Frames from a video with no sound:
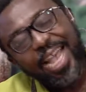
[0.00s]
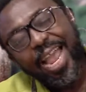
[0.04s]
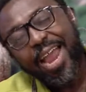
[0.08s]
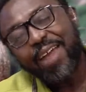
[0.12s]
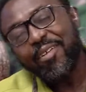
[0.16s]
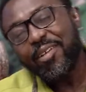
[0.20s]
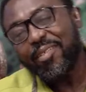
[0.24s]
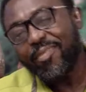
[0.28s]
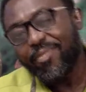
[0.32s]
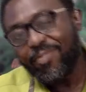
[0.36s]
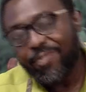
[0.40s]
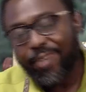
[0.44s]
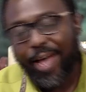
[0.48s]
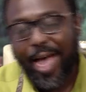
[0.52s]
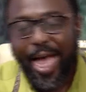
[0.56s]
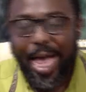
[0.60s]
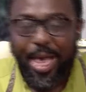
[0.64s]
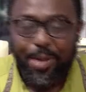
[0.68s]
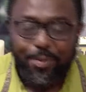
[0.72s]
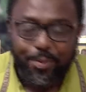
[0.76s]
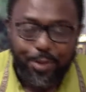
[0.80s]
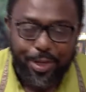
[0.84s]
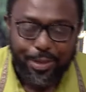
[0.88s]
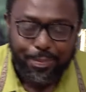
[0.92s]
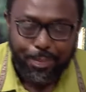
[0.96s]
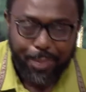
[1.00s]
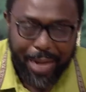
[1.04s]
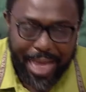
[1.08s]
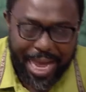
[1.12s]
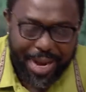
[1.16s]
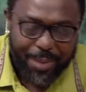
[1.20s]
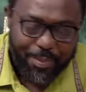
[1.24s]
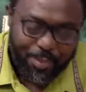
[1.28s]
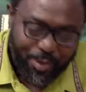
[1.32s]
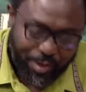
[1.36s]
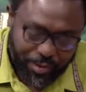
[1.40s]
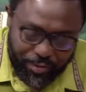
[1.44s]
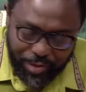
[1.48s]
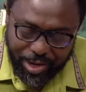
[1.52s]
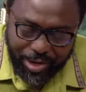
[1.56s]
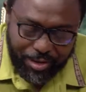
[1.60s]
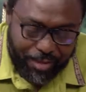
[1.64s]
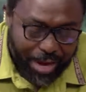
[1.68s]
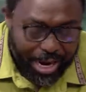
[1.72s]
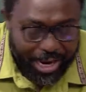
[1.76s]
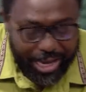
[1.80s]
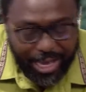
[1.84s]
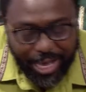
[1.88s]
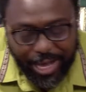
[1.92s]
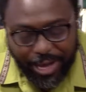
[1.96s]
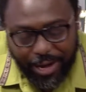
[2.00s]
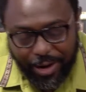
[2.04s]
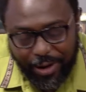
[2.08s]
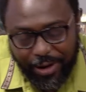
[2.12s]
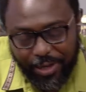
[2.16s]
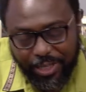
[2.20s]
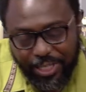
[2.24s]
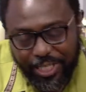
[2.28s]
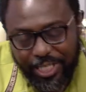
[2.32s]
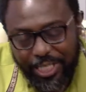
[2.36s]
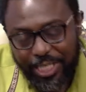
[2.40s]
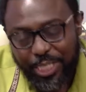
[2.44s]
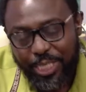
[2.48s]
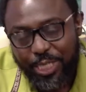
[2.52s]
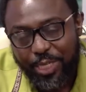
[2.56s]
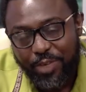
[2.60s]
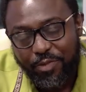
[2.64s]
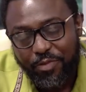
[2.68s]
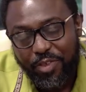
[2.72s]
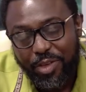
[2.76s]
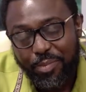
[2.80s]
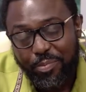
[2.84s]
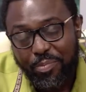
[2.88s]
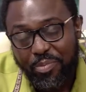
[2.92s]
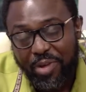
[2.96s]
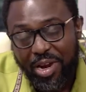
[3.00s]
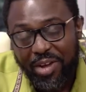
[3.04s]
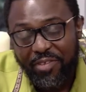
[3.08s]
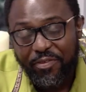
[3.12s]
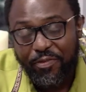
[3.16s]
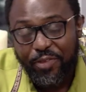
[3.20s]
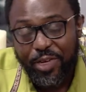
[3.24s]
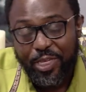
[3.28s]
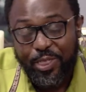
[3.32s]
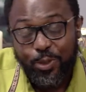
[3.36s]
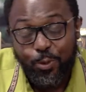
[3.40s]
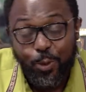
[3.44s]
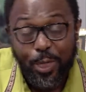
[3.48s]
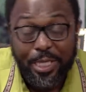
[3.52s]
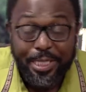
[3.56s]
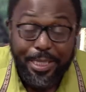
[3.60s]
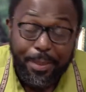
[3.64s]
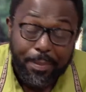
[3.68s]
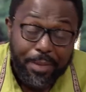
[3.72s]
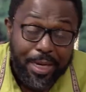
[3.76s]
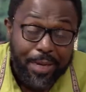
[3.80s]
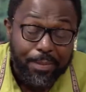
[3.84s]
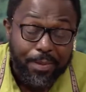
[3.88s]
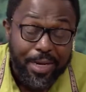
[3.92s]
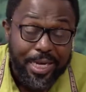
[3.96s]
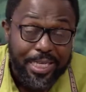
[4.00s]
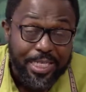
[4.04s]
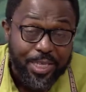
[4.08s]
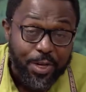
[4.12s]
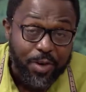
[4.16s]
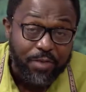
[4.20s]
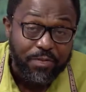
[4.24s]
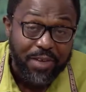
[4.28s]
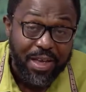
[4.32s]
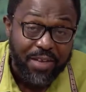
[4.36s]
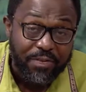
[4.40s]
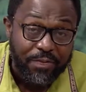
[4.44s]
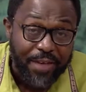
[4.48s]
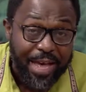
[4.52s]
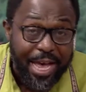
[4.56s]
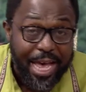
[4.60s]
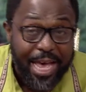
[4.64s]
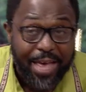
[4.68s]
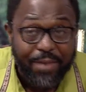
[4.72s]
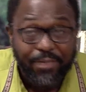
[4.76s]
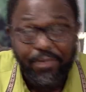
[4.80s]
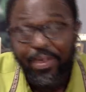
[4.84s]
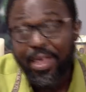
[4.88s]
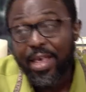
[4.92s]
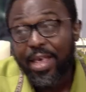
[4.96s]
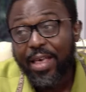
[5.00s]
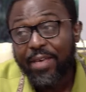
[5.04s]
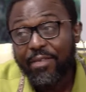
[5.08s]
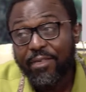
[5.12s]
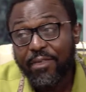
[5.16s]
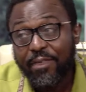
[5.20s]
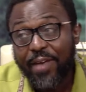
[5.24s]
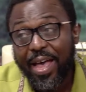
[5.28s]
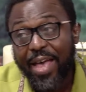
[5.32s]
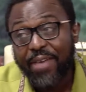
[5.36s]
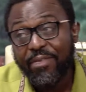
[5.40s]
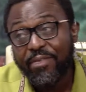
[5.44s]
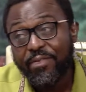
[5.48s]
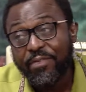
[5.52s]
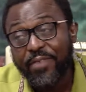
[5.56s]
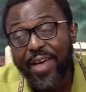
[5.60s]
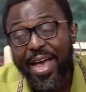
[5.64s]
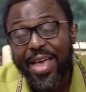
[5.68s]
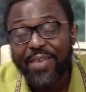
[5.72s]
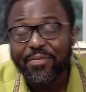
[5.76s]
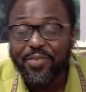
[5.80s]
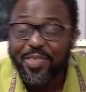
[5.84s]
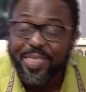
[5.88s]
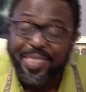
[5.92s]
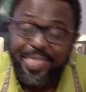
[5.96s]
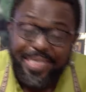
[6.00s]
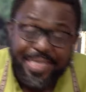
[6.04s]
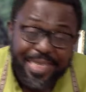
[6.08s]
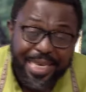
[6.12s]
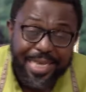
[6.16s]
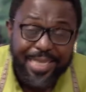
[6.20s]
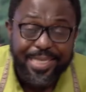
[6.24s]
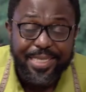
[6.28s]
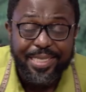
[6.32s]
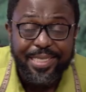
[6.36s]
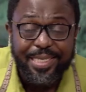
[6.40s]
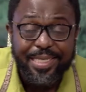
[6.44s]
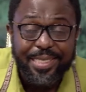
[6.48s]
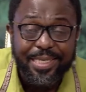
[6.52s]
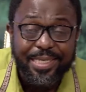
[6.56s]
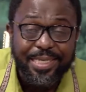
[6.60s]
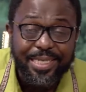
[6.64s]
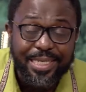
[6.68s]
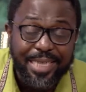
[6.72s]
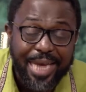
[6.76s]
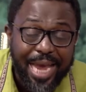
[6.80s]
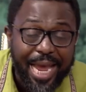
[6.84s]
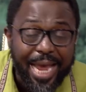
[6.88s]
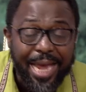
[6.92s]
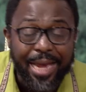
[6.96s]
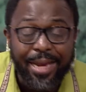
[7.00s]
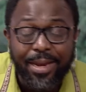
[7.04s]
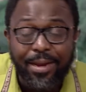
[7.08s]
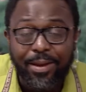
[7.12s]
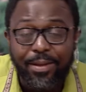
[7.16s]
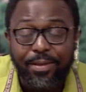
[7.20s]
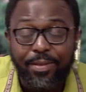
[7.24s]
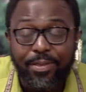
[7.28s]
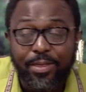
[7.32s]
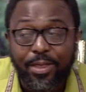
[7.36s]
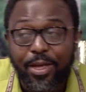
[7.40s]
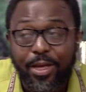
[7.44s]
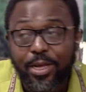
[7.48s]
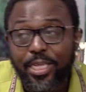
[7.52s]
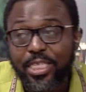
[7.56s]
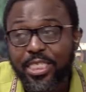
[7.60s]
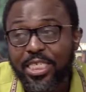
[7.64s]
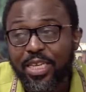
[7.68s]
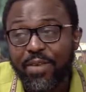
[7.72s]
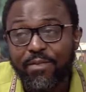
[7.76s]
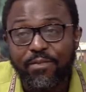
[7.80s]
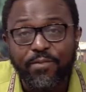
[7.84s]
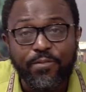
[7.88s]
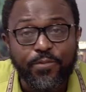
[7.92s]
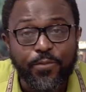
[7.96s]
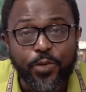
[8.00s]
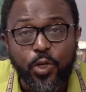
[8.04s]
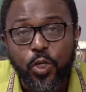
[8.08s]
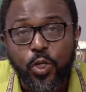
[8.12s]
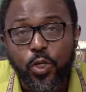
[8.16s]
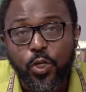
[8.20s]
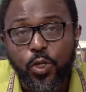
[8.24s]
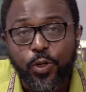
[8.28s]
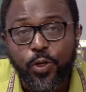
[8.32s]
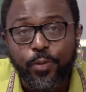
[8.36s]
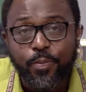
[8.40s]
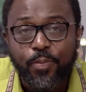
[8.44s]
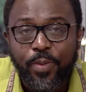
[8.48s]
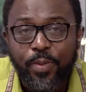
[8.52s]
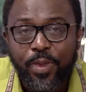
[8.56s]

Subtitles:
Irish vibe with Black Prophet right here on GTV Breakfast. WhatsApp number is 055 556 1034.